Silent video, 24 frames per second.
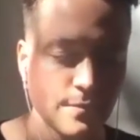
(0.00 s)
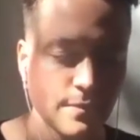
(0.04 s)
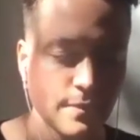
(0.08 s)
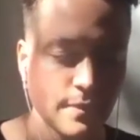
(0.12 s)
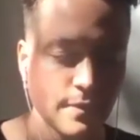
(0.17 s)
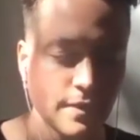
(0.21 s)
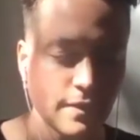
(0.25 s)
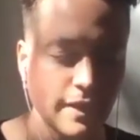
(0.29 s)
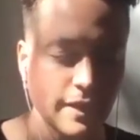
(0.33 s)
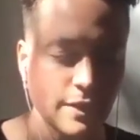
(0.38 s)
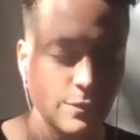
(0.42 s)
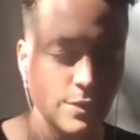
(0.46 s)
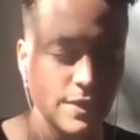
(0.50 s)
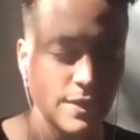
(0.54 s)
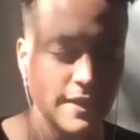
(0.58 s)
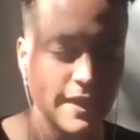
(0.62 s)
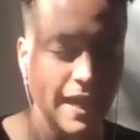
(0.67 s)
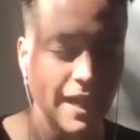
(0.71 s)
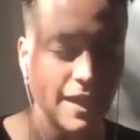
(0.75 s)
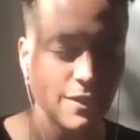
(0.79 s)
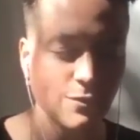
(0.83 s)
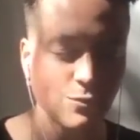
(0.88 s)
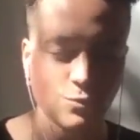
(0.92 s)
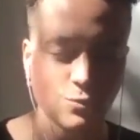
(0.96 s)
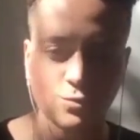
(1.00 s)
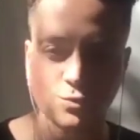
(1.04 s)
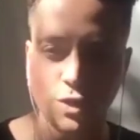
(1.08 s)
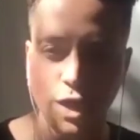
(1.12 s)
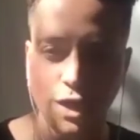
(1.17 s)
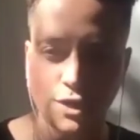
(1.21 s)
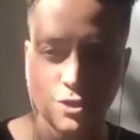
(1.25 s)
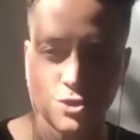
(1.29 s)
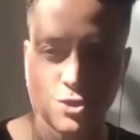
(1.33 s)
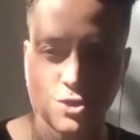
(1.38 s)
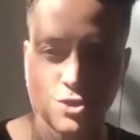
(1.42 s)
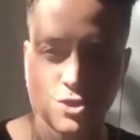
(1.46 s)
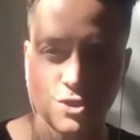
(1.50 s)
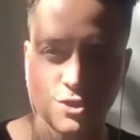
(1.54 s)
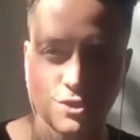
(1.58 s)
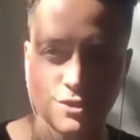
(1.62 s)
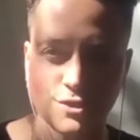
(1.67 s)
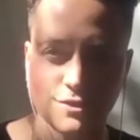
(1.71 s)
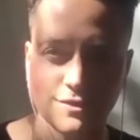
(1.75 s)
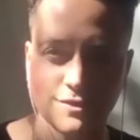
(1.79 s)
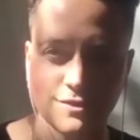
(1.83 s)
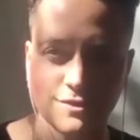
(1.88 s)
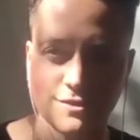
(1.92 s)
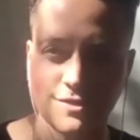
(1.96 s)
like, we can't rush
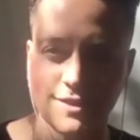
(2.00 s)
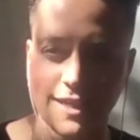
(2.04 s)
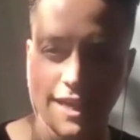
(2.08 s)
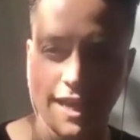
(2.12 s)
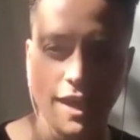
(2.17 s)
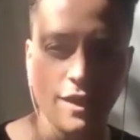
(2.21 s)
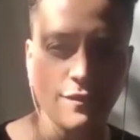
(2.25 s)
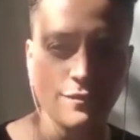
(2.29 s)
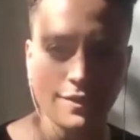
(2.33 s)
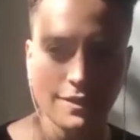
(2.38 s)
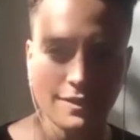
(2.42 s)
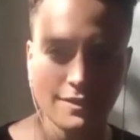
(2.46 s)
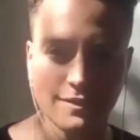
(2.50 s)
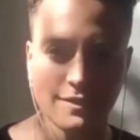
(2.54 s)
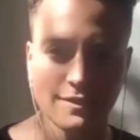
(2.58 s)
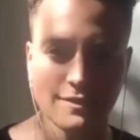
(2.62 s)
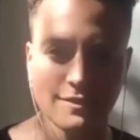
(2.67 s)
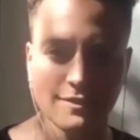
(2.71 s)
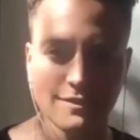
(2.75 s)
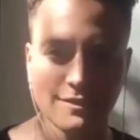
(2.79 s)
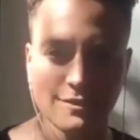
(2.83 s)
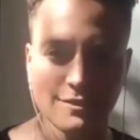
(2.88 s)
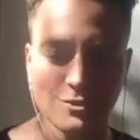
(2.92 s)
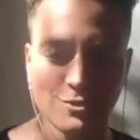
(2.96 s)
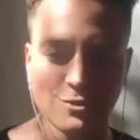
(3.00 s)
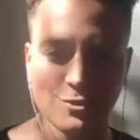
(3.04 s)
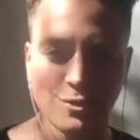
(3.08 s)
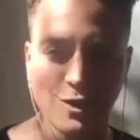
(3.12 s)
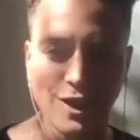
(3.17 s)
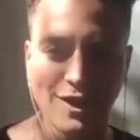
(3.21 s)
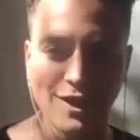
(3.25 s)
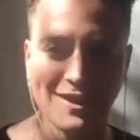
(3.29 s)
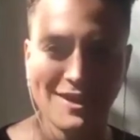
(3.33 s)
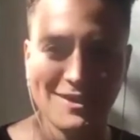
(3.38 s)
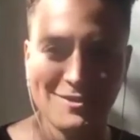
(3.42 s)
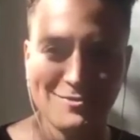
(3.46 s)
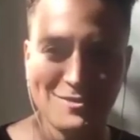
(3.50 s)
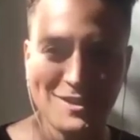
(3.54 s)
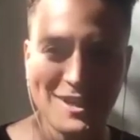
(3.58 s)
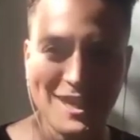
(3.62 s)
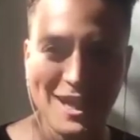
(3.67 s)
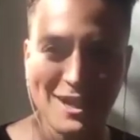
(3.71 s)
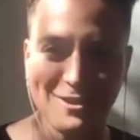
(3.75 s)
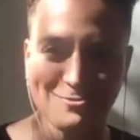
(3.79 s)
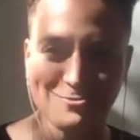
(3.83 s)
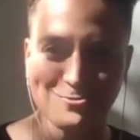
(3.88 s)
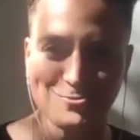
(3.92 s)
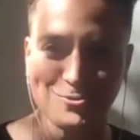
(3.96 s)
to heaven, right? We
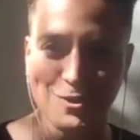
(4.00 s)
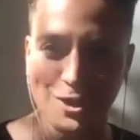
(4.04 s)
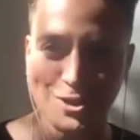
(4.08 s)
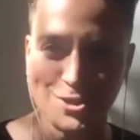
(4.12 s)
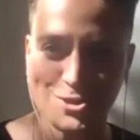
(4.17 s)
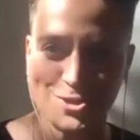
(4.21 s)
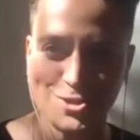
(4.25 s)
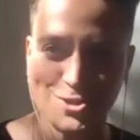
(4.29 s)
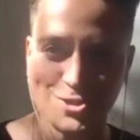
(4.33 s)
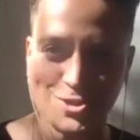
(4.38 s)
can't rush.